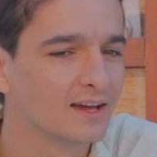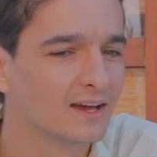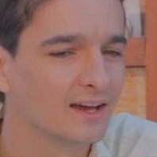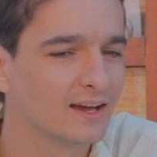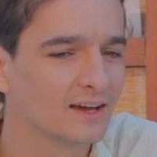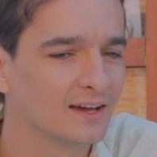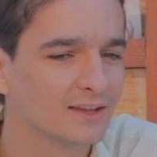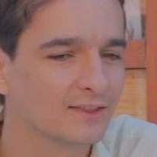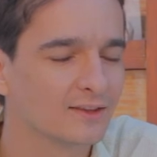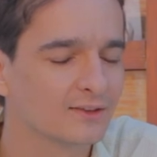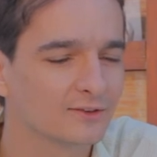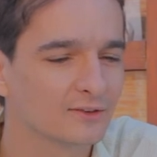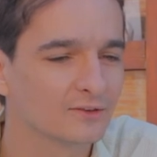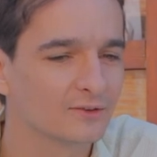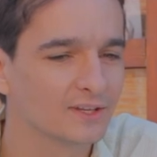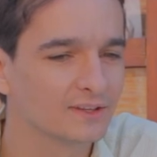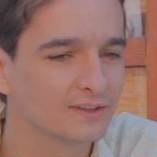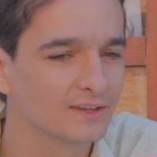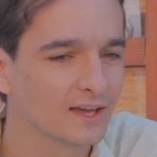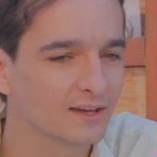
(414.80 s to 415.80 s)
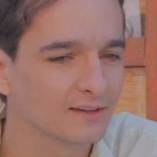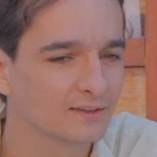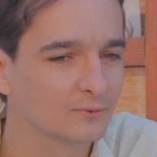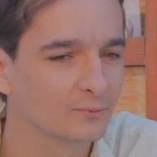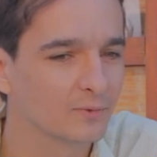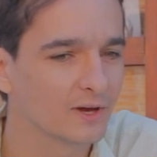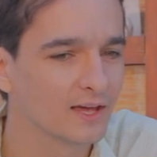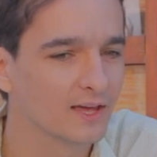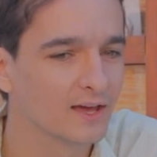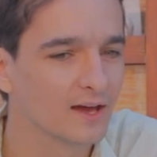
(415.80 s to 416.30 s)
uh, there's a great text
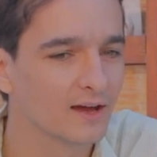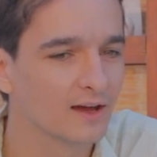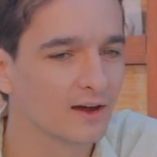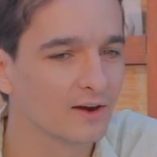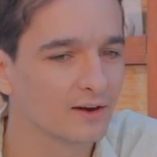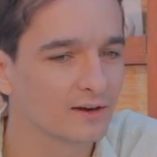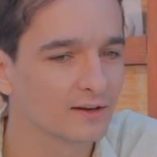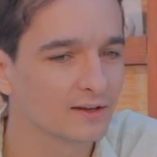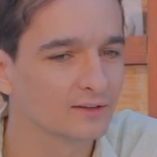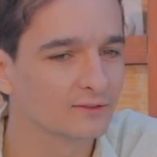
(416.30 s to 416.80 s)
by uh, art